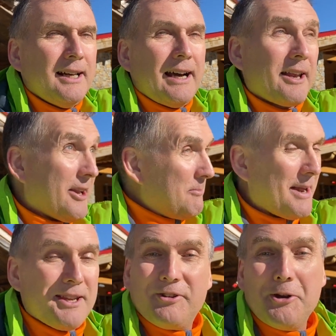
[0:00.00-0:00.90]
and I know
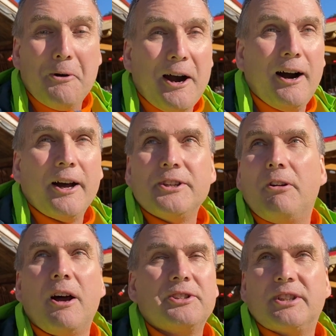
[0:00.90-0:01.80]
many of you are, and
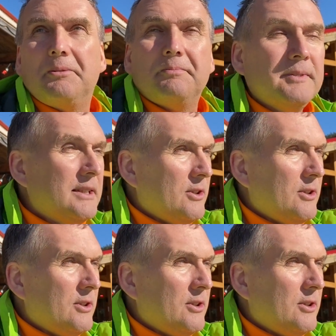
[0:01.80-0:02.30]
you're asking